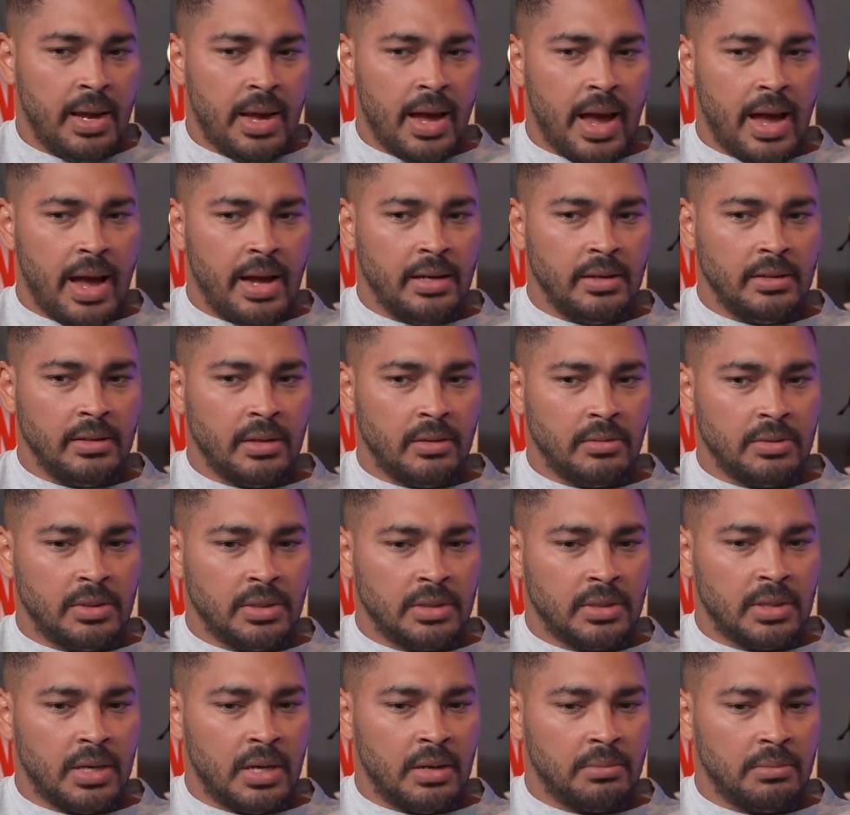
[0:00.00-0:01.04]
And I was
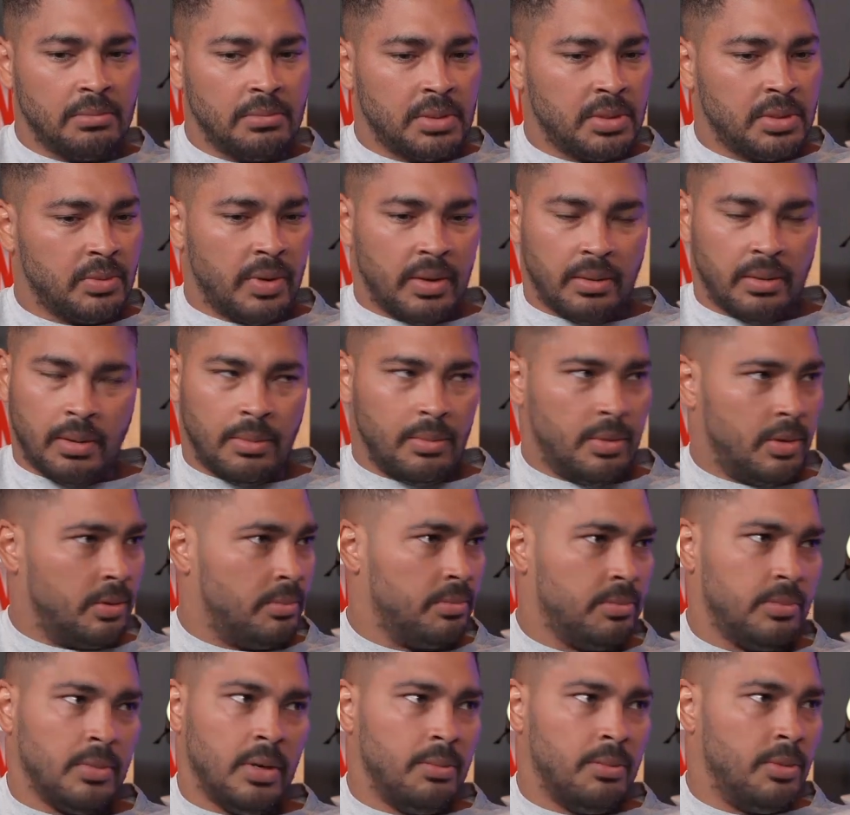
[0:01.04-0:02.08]
just like, sweet, I'm
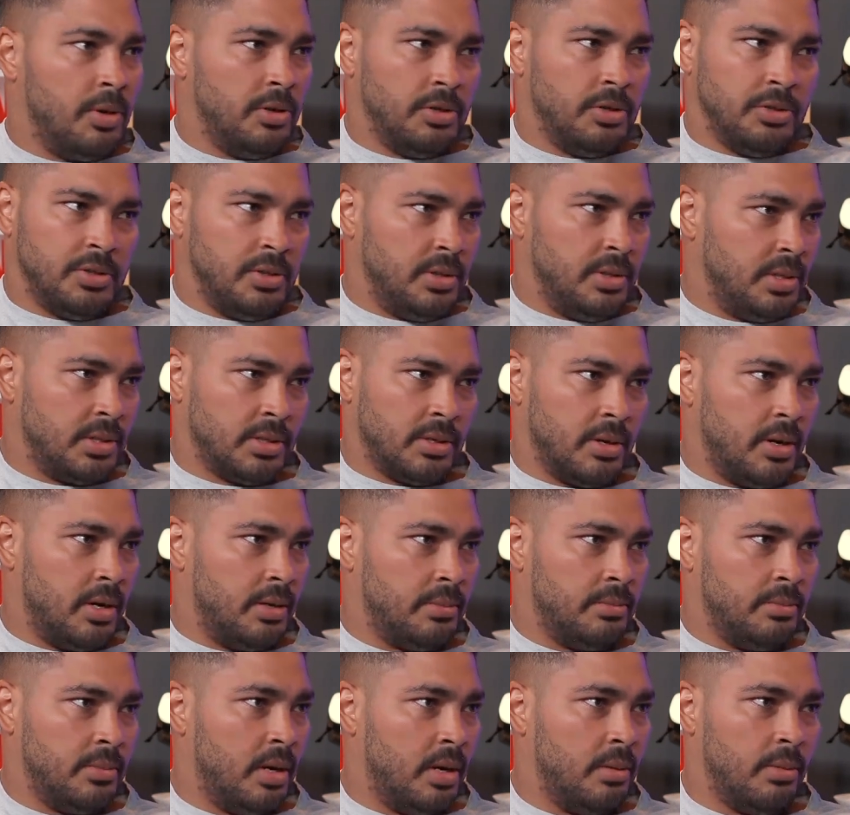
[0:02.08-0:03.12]
not using this guy.
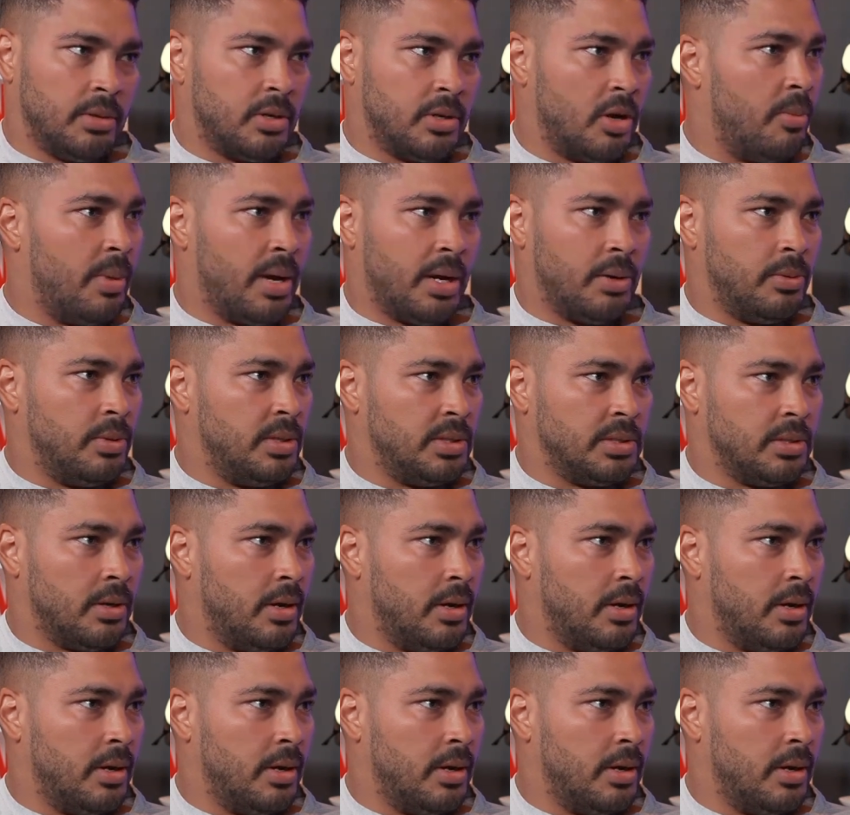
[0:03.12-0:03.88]
I'm not going back with this guy.